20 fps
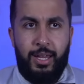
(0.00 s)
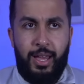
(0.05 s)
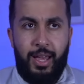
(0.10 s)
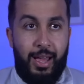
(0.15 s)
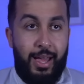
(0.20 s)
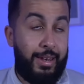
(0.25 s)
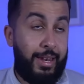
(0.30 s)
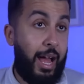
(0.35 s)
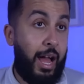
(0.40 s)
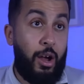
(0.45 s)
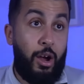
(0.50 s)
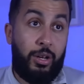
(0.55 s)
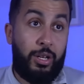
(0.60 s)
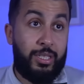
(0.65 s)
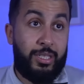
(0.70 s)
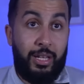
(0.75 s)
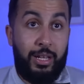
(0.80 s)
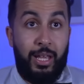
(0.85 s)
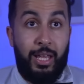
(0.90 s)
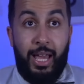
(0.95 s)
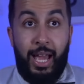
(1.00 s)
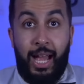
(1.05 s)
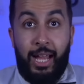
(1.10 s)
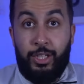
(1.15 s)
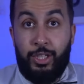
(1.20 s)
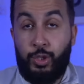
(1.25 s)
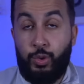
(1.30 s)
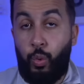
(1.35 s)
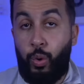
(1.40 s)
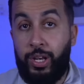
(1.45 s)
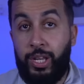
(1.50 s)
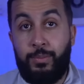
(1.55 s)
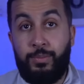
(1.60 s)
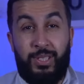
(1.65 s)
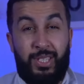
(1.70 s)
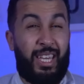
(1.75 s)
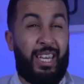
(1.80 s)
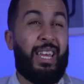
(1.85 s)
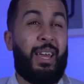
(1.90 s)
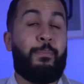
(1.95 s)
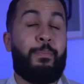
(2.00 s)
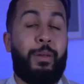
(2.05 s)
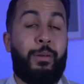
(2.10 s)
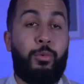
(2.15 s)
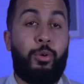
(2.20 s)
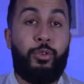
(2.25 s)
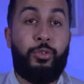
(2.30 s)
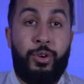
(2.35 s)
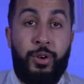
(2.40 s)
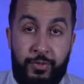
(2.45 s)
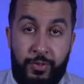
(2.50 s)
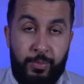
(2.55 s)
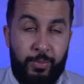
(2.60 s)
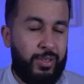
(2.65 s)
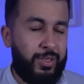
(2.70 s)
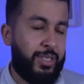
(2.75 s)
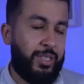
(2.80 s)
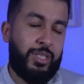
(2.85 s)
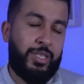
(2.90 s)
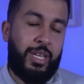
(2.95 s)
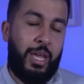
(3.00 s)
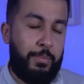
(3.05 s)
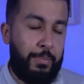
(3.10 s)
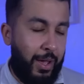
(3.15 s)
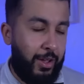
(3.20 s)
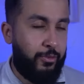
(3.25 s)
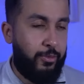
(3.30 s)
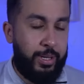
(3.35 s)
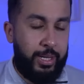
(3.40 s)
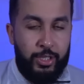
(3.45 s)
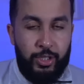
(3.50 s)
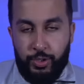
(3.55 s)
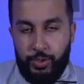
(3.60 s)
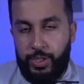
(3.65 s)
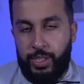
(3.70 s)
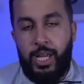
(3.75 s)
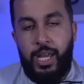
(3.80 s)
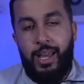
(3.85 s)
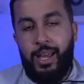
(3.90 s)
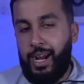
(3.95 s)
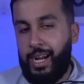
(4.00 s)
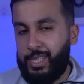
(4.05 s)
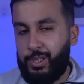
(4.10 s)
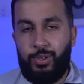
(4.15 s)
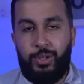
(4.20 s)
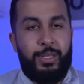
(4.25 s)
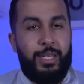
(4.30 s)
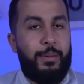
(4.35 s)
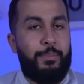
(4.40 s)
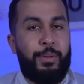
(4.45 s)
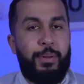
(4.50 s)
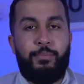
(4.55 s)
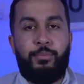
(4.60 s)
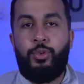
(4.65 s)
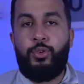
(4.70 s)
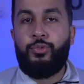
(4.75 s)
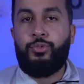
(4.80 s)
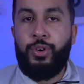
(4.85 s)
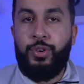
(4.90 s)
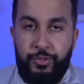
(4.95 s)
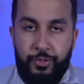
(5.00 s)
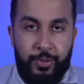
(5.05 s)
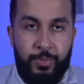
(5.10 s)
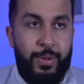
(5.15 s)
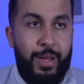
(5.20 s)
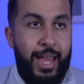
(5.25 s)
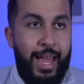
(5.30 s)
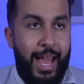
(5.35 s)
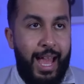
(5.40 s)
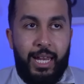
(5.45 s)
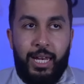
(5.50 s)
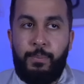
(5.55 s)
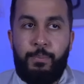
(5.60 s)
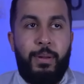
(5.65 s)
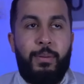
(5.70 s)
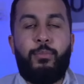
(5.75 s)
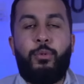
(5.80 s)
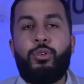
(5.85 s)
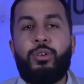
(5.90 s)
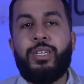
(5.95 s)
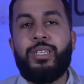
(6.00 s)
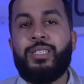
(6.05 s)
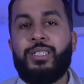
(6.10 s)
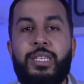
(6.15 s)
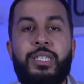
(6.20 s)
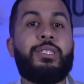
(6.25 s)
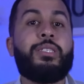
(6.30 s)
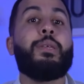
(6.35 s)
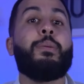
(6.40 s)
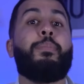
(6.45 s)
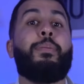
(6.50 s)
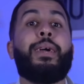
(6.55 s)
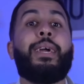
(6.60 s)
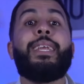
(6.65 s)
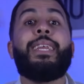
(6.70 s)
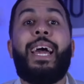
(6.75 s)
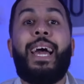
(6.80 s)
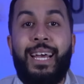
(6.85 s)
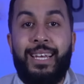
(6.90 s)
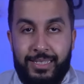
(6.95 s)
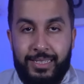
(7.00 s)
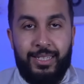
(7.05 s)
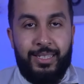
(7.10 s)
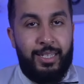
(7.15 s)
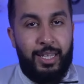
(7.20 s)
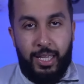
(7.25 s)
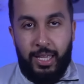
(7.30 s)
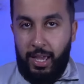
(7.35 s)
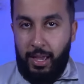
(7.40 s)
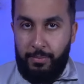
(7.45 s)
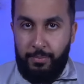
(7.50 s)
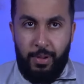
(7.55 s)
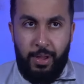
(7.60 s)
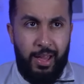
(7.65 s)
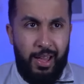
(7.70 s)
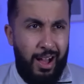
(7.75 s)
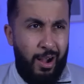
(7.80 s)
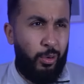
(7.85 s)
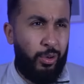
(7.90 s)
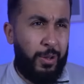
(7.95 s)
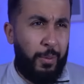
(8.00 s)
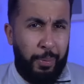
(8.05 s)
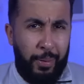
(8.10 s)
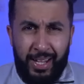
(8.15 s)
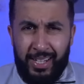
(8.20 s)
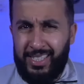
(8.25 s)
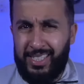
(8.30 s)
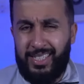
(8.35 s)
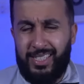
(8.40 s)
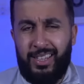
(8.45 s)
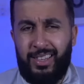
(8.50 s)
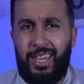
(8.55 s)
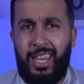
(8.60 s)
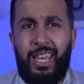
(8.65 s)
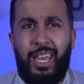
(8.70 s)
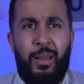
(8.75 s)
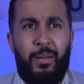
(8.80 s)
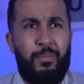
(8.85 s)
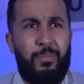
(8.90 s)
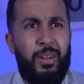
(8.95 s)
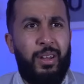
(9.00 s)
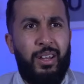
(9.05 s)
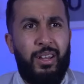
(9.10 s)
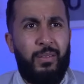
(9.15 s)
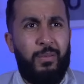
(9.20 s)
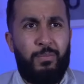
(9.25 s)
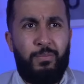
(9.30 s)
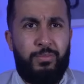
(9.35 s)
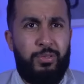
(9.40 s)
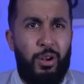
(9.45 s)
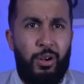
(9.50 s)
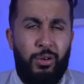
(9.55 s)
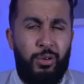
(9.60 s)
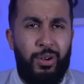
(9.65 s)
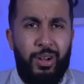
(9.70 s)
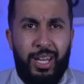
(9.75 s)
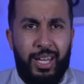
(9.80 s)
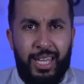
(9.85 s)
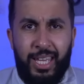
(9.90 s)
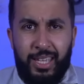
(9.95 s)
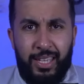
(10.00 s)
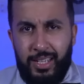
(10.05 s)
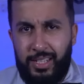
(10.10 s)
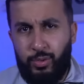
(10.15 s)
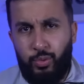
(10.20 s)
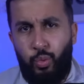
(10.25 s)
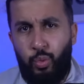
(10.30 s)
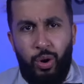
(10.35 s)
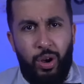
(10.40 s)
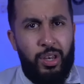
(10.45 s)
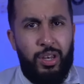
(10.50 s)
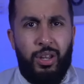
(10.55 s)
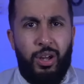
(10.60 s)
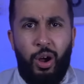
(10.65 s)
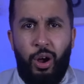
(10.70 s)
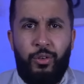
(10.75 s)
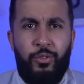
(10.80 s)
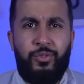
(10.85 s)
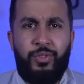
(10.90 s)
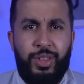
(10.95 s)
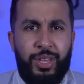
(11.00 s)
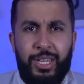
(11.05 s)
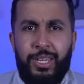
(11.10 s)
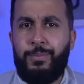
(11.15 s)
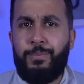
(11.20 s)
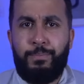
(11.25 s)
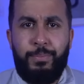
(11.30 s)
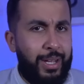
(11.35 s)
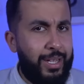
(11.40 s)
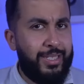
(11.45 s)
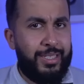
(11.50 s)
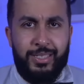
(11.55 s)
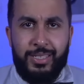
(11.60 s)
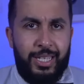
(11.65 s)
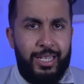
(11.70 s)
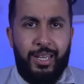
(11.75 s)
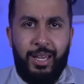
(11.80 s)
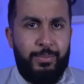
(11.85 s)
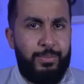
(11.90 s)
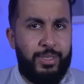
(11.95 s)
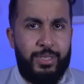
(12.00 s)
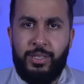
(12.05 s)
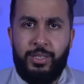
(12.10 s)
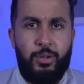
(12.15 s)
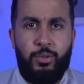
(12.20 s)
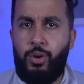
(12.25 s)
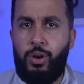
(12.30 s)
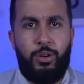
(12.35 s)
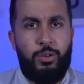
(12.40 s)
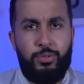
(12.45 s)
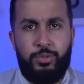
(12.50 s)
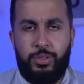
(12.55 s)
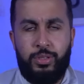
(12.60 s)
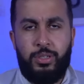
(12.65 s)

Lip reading: And honestly, I just want him to get a bit more rhythm because he just came back from an injury. I just want to get a bit more rhythm and a bit more consistent playing as a DM. And when he plays as a DM, bro, he is one of the best DMs in the world.